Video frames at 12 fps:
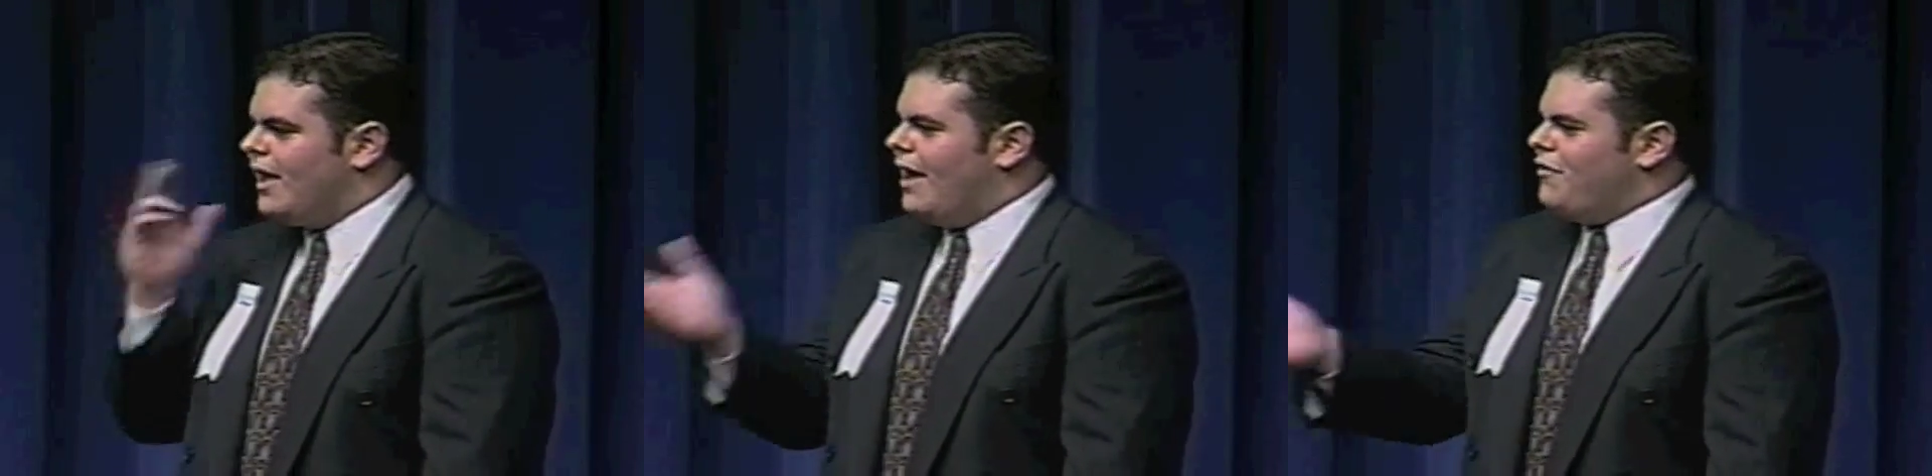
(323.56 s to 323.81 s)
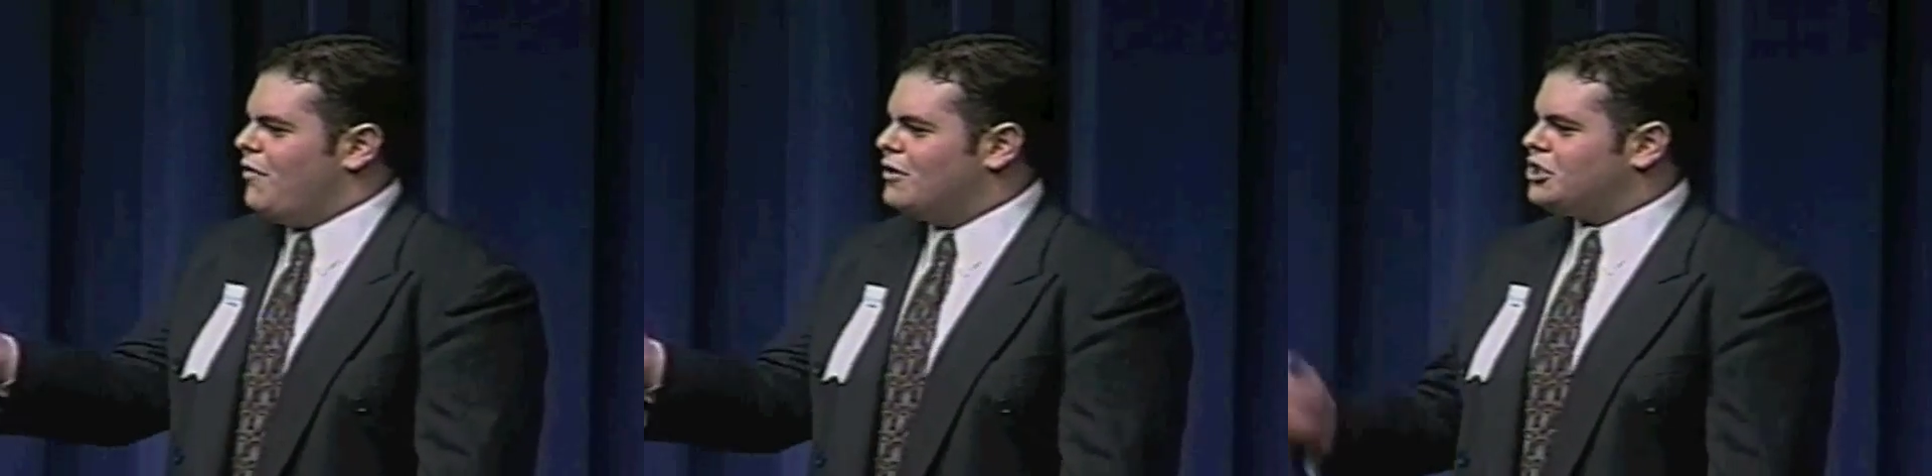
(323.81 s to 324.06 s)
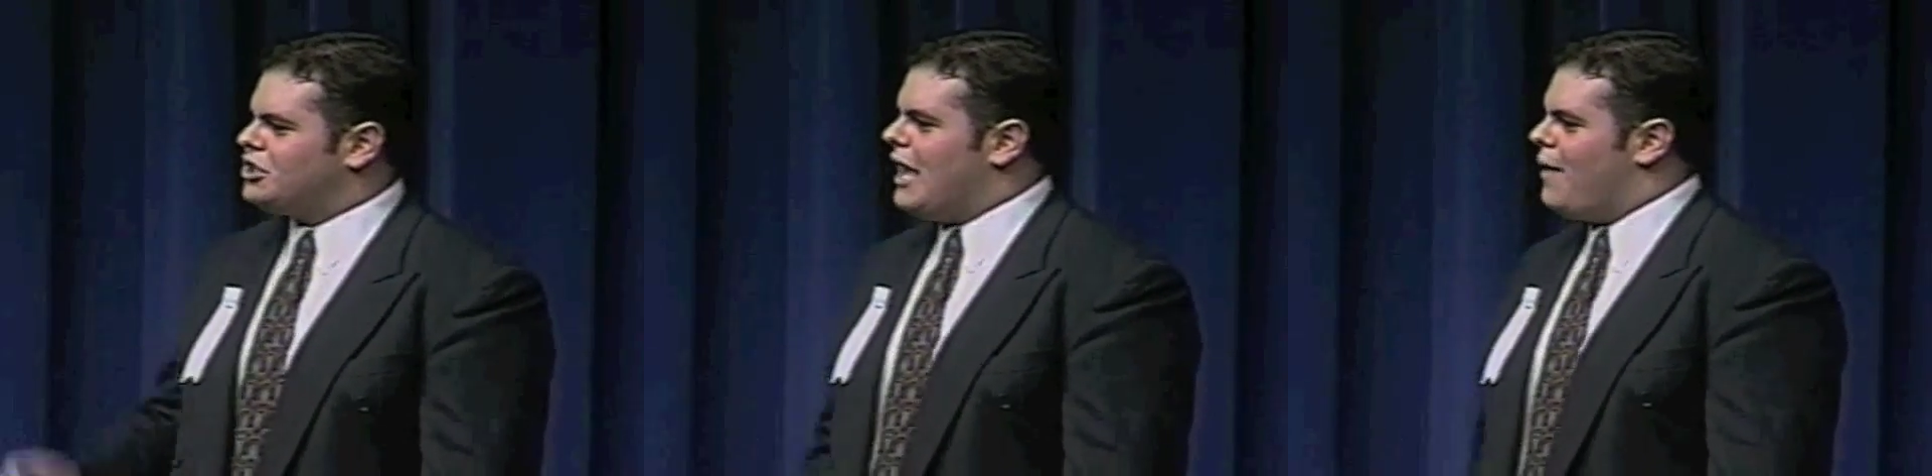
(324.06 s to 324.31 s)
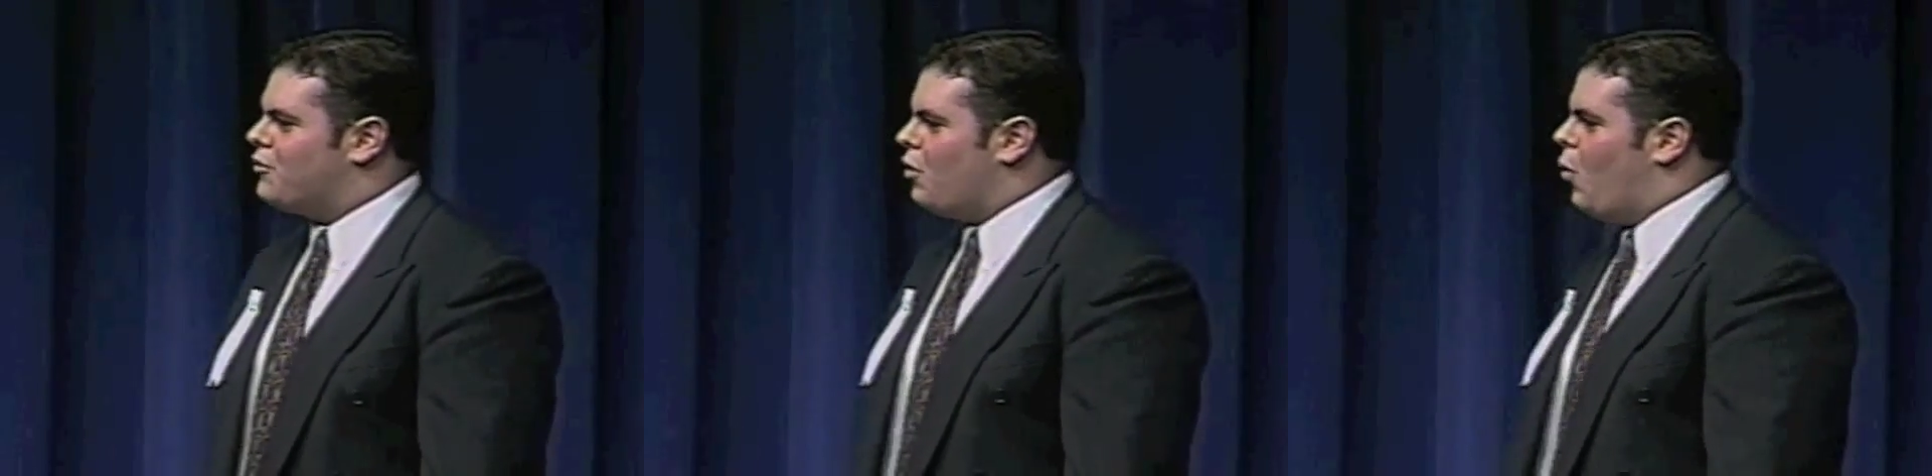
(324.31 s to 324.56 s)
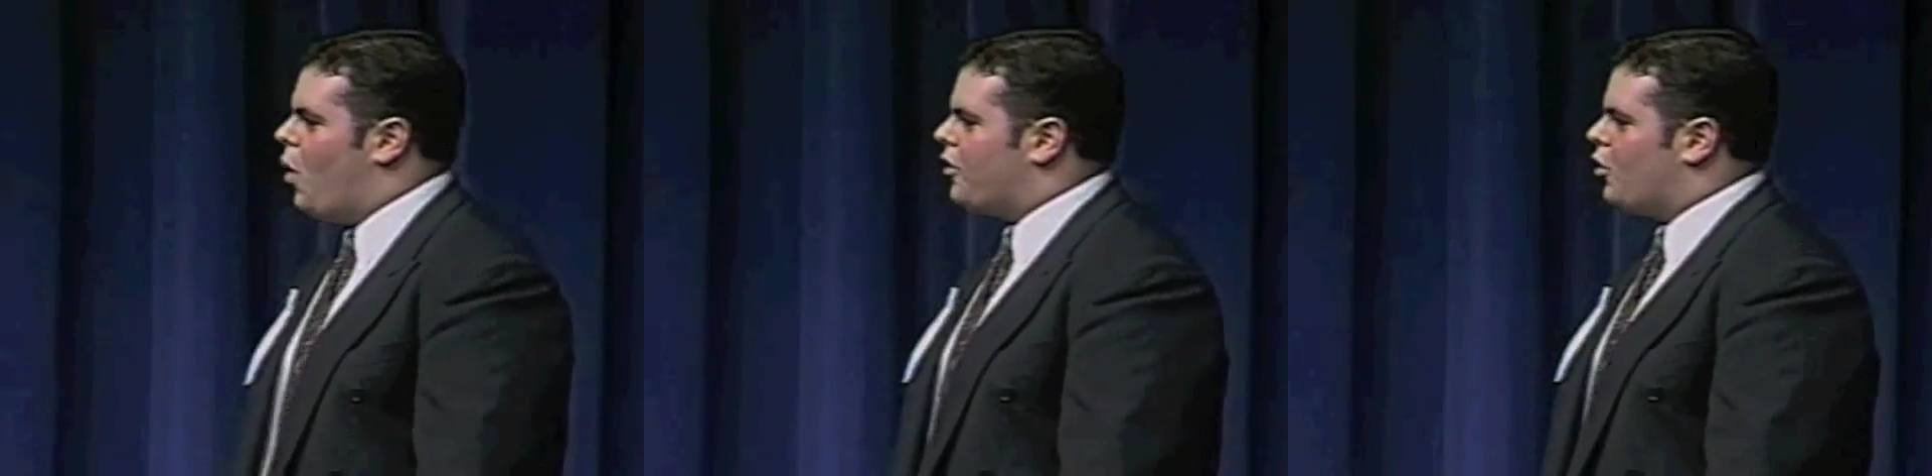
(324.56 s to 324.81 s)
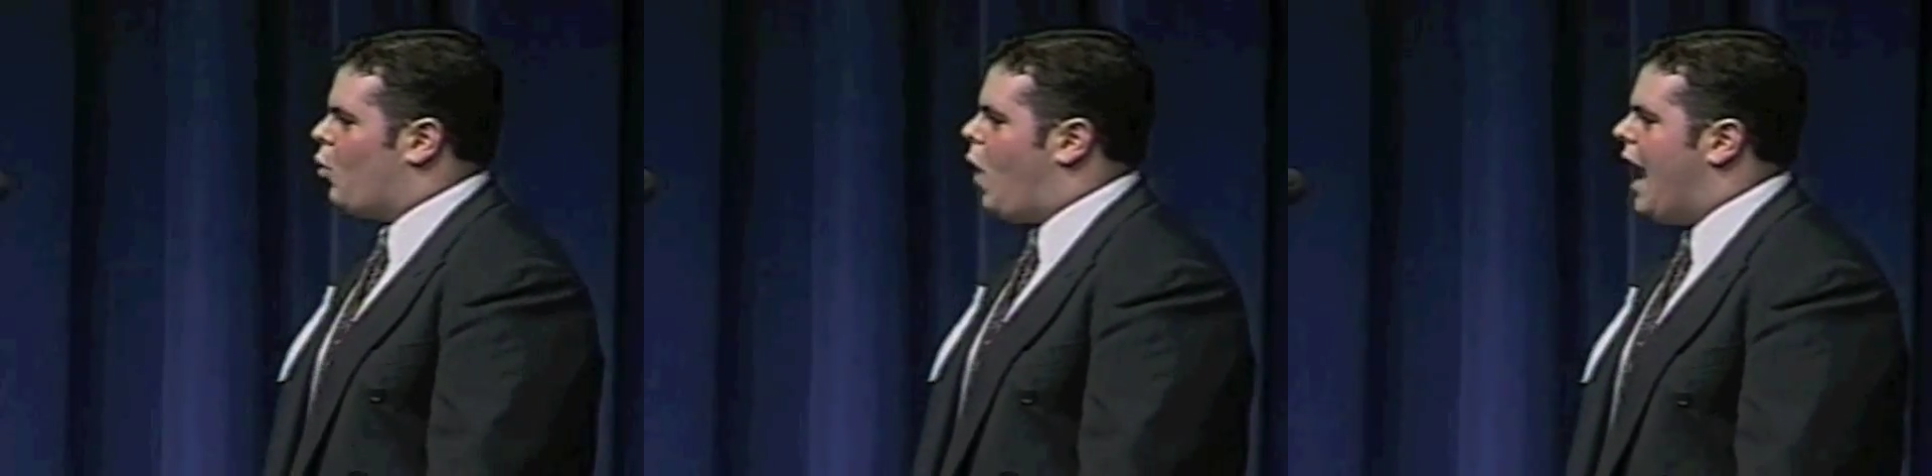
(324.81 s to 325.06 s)
Have you ever stopped to
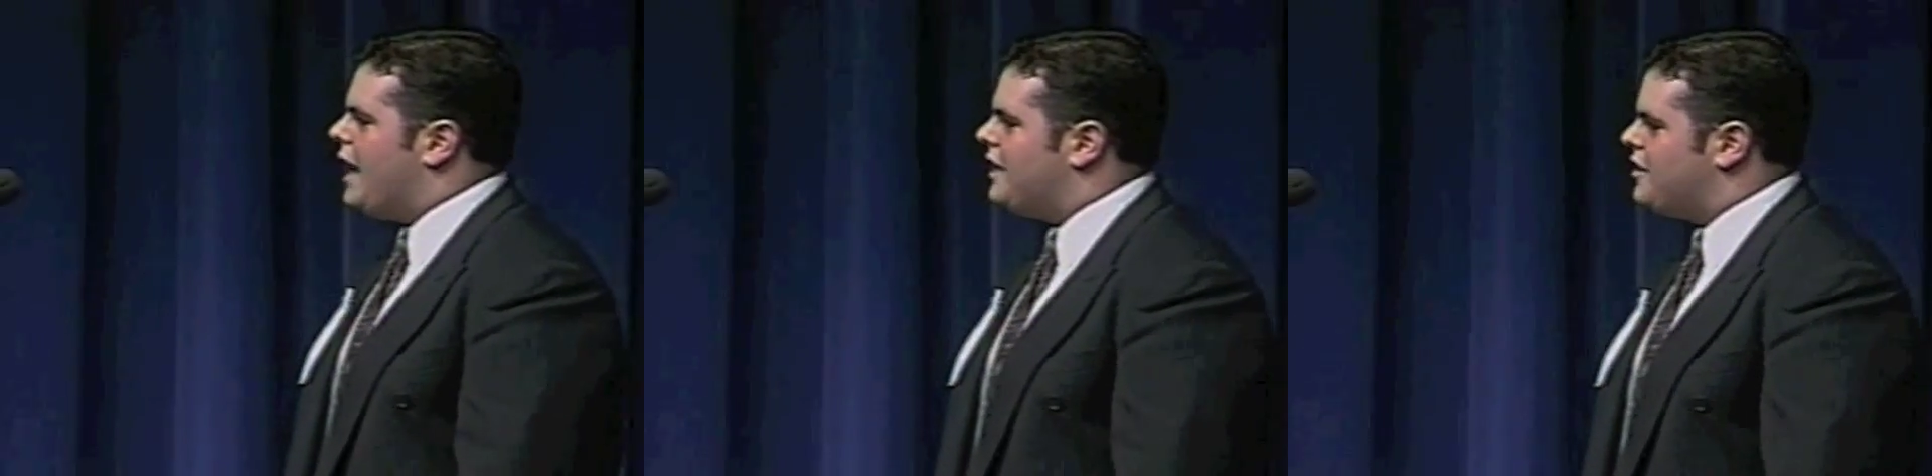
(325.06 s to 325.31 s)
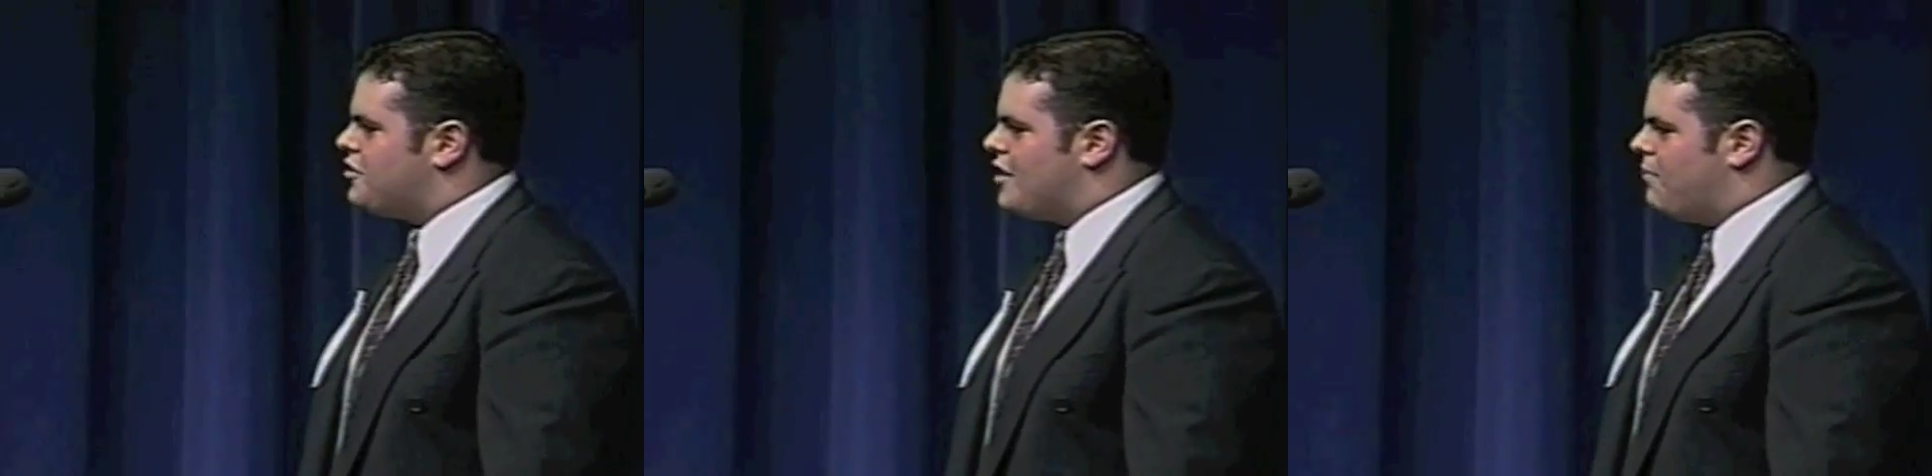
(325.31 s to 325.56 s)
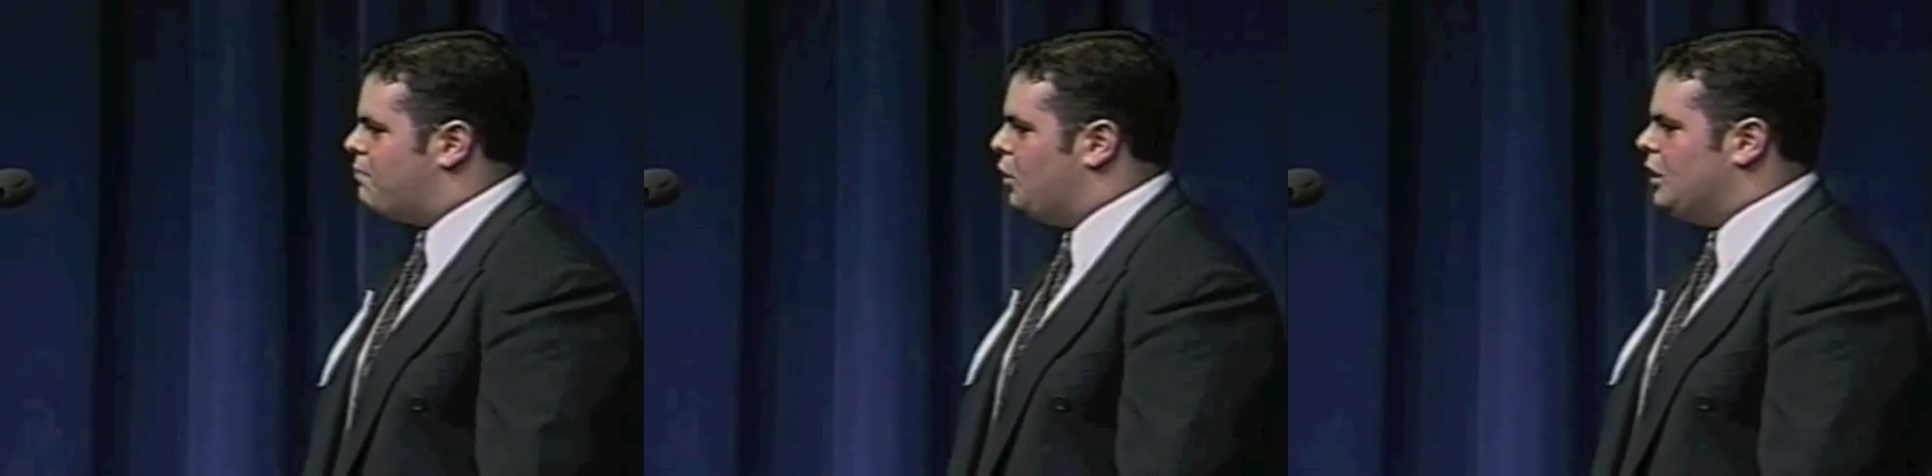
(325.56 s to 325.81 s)
wonder why it is that